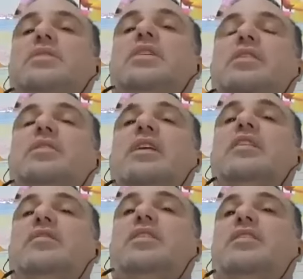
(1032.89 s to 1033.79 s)

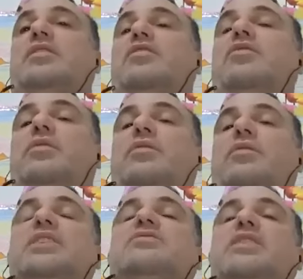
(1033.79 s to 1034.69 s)
they they, they are,
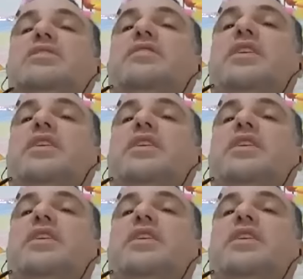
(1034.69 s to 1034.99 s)
Israel is